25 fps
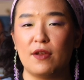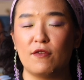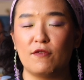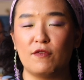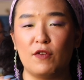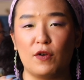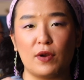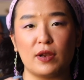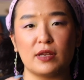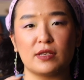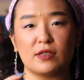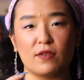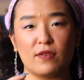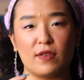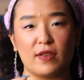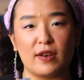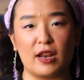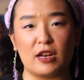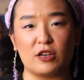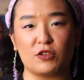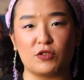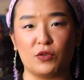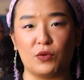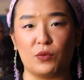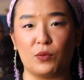focus on the
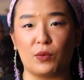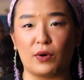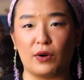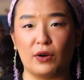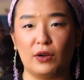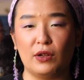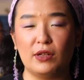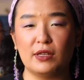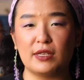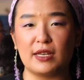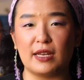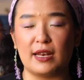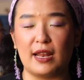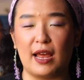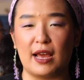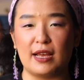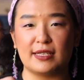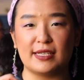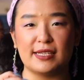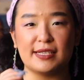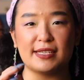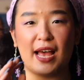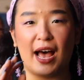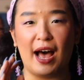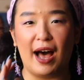natural world and has
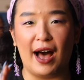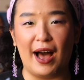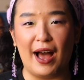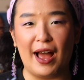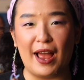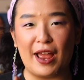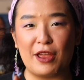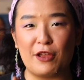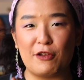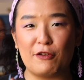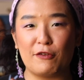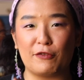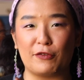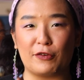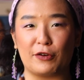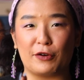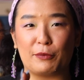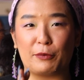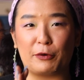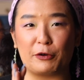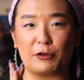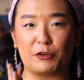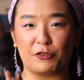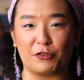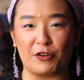this eye for
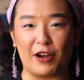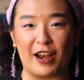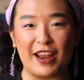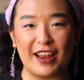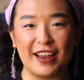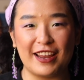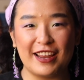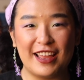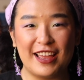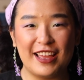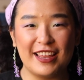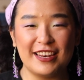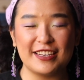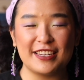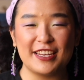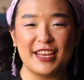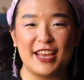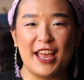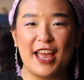portraying it.